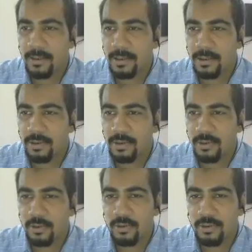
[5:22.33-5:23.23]

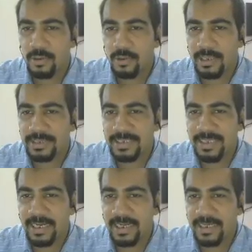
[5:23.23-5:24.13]
you can see
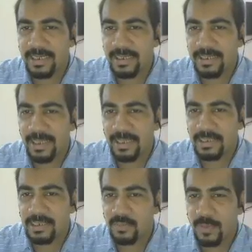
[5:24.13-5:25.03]
that clearly that
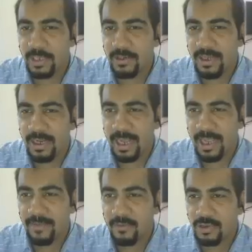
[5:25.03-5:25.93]
this particular
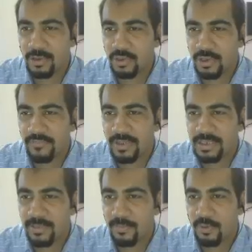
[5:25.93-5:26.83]
high was also giving
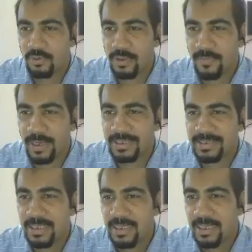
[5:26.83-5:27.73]
support to the
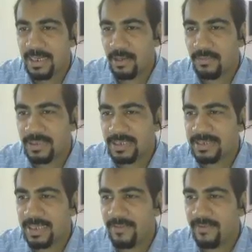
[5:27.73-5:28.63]
price. Now
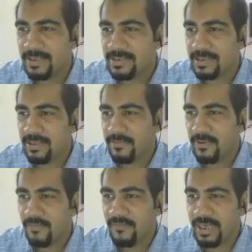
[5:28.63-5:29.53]
this level is
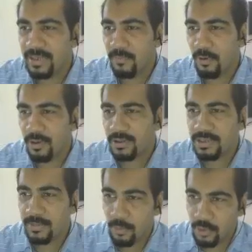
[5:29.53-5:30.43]
a very important
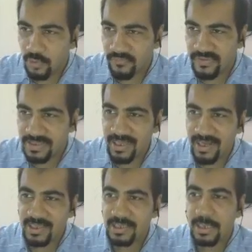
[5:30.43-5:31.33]
support. So if this
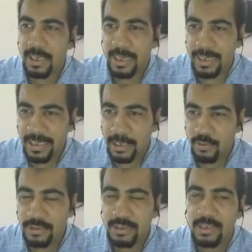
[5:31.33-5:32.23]
correction
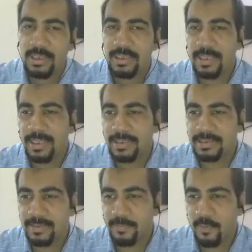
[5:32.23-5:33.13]
continues, there
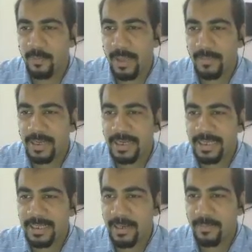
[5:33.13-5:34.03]
is a
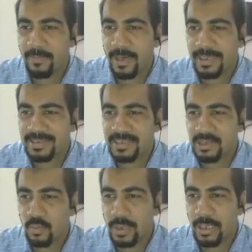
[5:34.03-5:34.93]
probability that
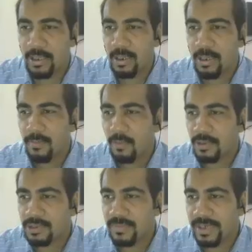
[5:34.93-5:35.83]
prices will
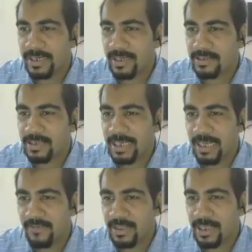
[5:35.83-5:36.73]
possibly touch
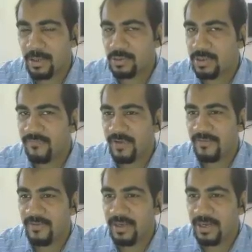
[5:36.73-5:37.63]

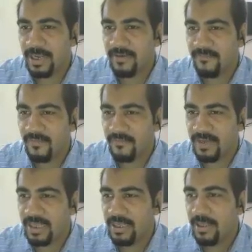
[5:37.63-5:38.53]

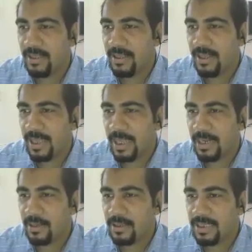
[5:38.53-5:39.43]
11,550
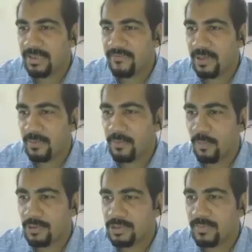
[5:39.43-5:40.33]
and even
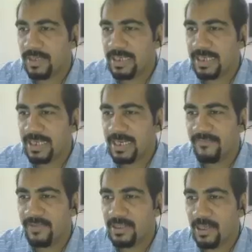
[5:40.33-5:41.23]
possibly
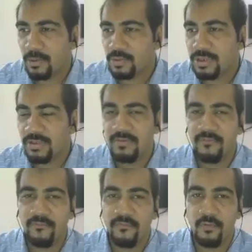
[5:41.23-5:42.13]

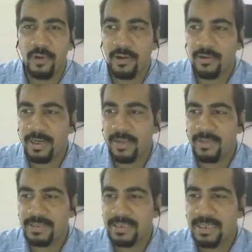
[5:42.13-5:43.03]
11,400
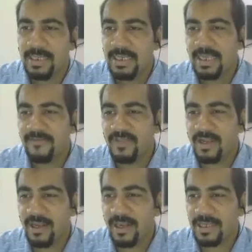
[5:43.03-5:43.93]
levels. If the
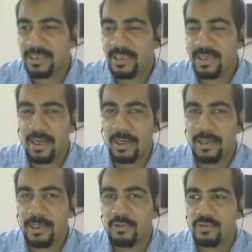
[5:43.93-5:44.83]
correction
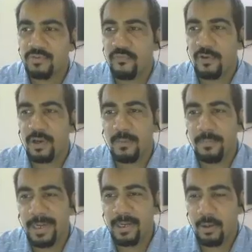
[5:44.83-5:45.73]
continues for a
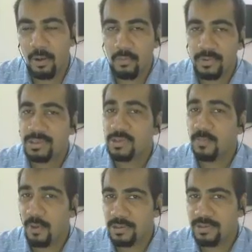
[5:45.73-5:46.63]
bit long, which is
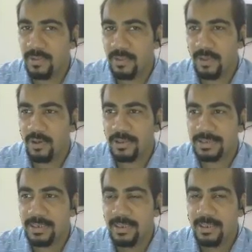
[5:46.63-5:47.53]
possible
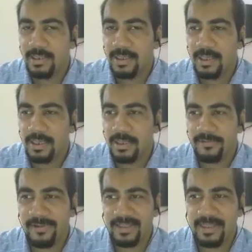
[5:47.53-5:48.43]
because
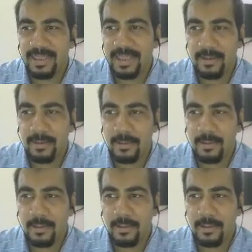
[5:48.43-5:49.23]
rather than